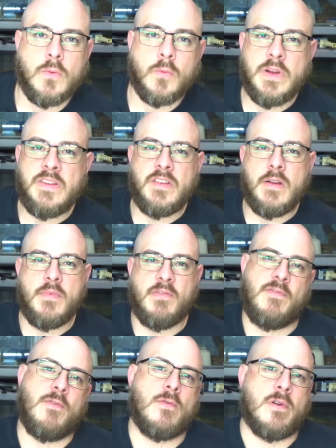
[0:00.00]
Reason number
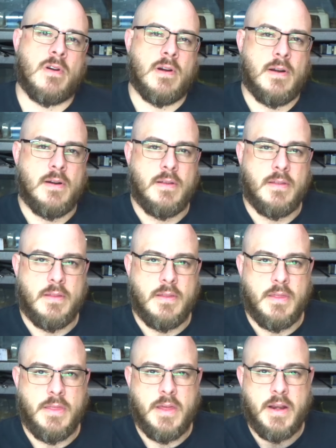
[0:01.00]
four
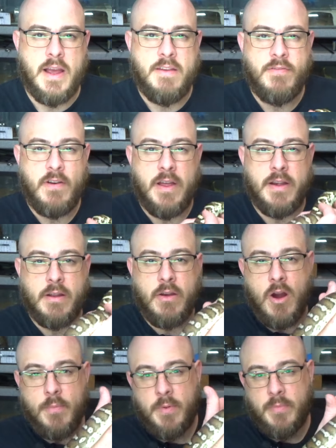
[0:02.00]
that I find
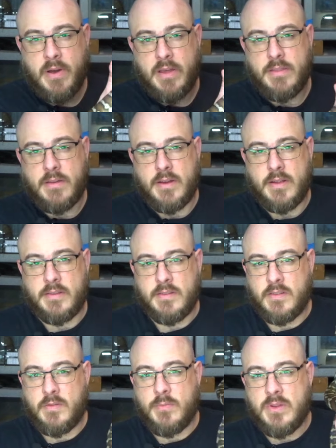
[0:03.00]
carpet
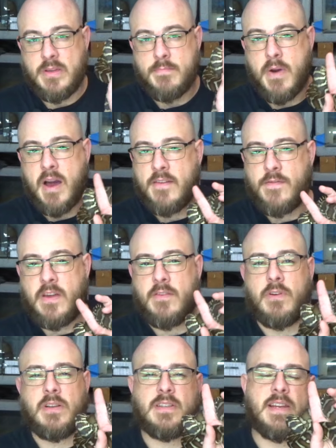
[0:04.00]
pythons to be my
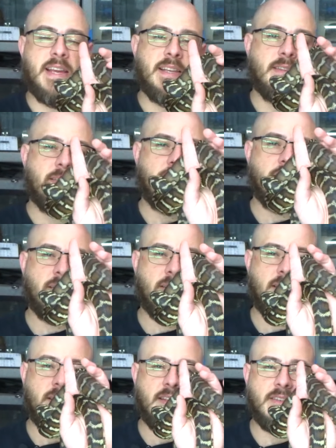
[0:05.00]
favorite snakes
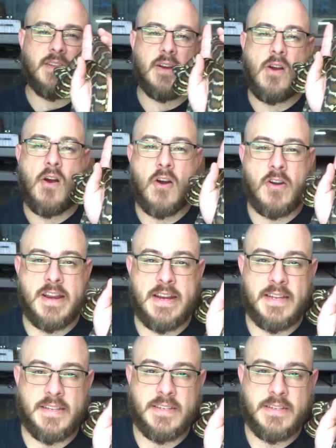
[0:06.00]
is their
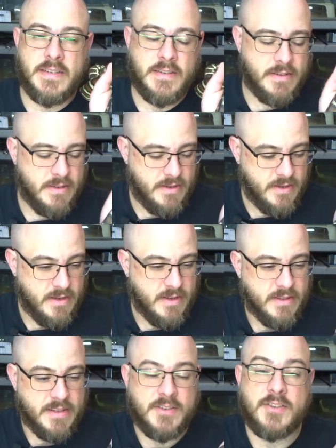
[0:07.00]
hardiness.
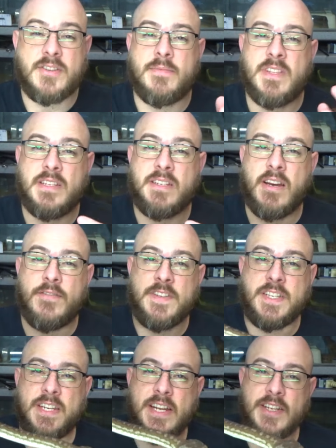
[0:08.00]
These are some of the
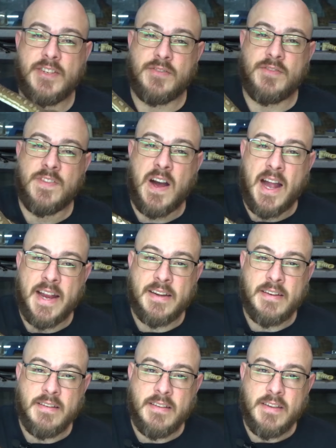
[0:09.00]
toughest snakes you'll
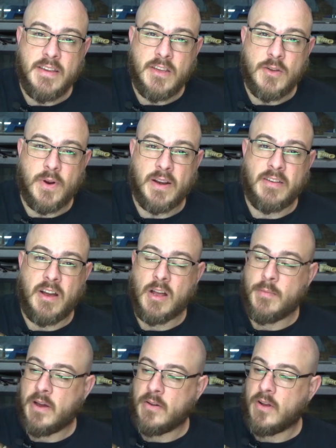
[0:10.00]
find. You want to talk
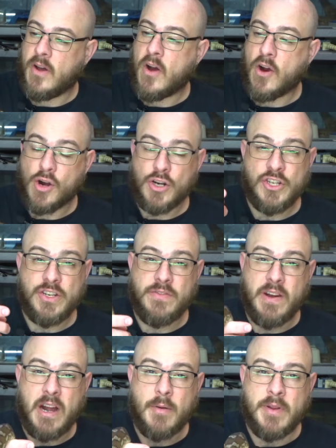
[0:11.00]
about harsh
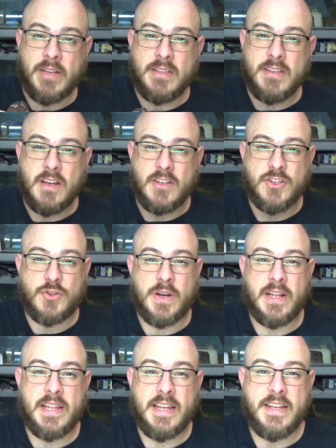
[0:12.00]
environments?
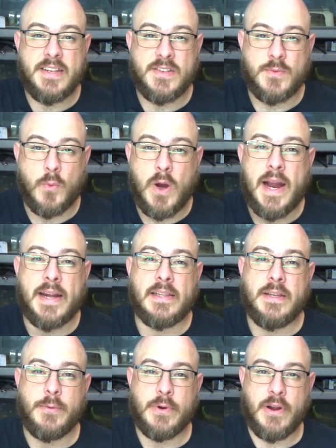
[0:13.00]
Australia is
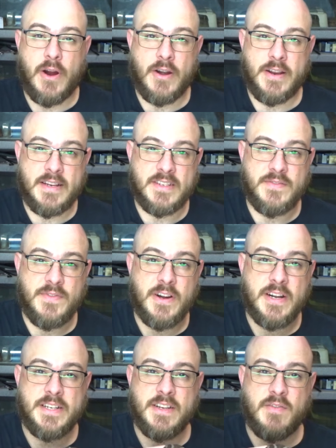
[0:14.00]
widely regarded as a
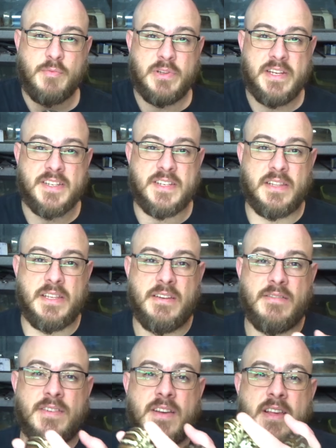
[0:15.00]
very tough place to
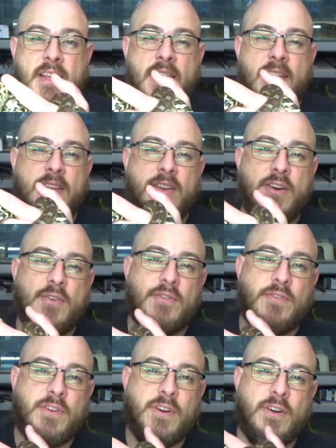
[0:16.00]
live, known
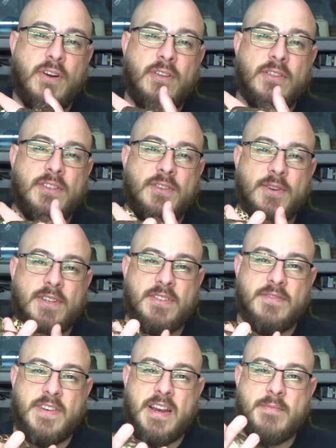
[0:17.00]
for all the sorts
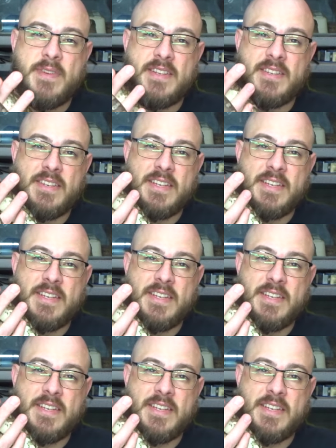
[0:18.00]
of venomous and